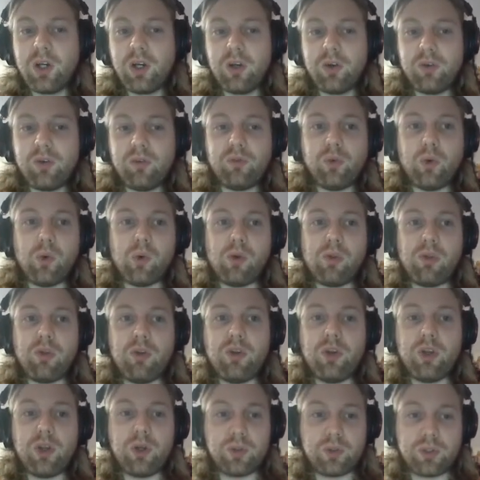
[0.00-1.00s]
for the
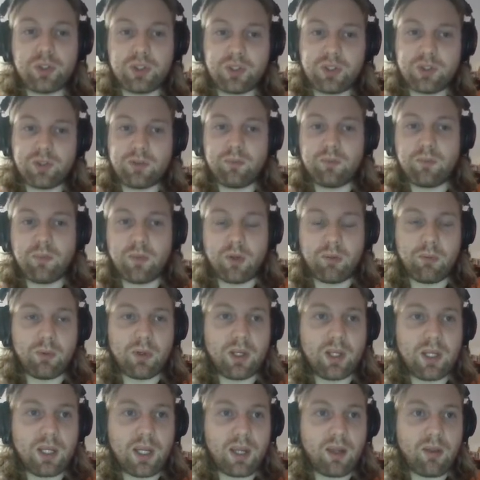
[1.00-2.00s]
notes that we're
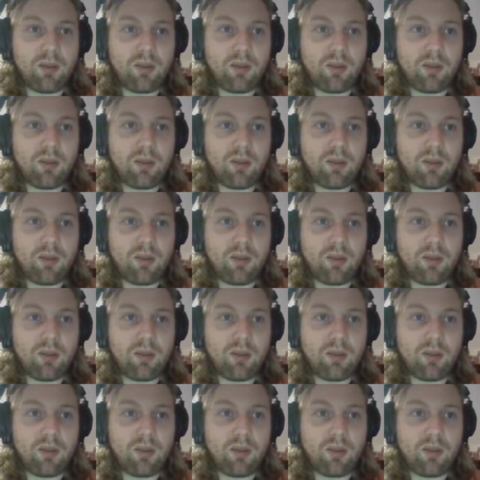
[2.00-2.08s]
going to get